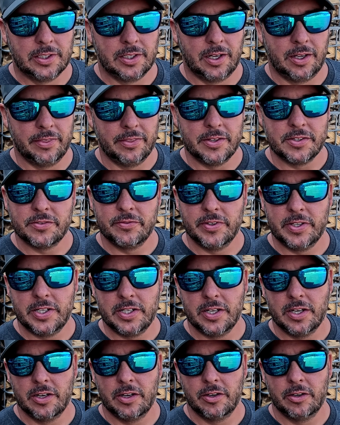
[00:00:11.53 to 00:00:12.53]
on this
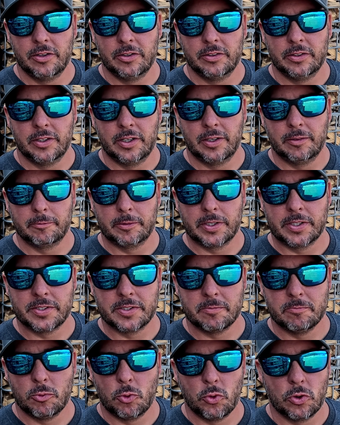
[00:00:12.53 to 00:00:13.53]
video because
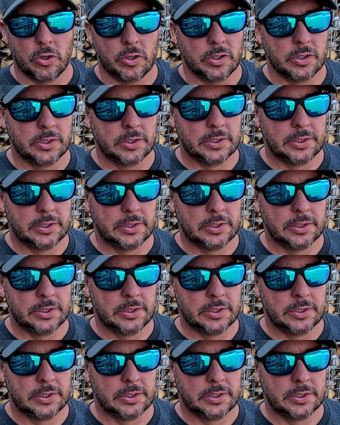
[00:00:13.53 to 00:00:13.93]
the more